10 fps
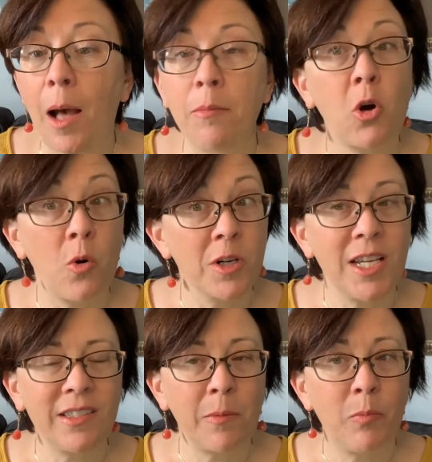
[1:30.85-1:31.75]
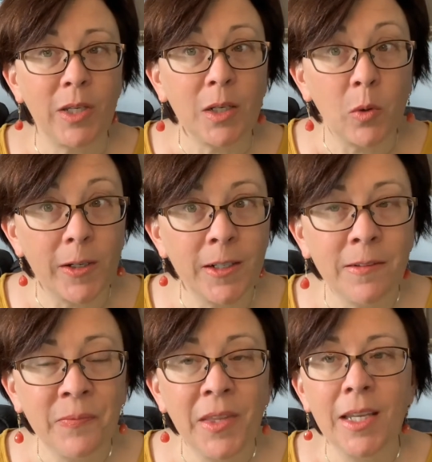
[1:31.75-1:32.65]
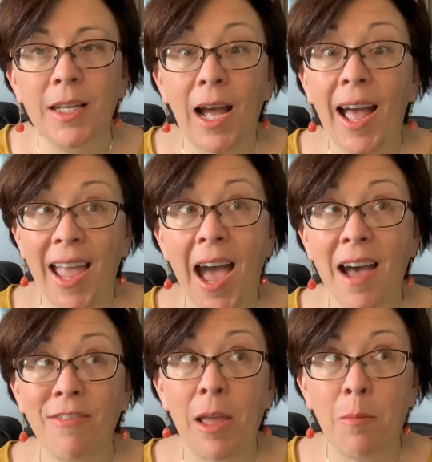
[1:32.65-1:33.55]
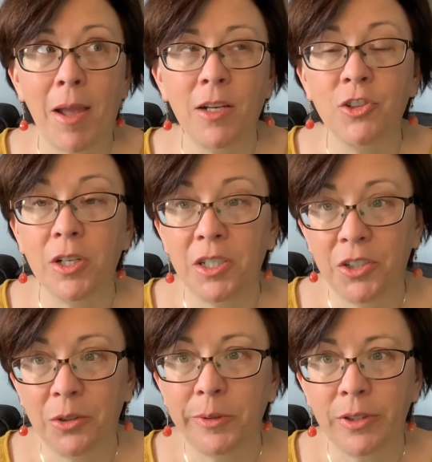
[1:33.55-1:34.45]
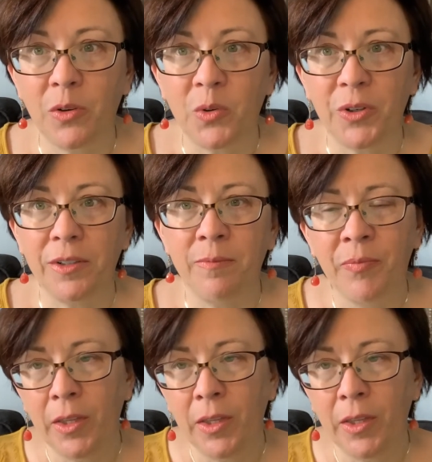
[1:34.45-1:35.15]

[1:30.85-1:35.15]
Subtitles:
Corn is a big one. I have a major issue with corn.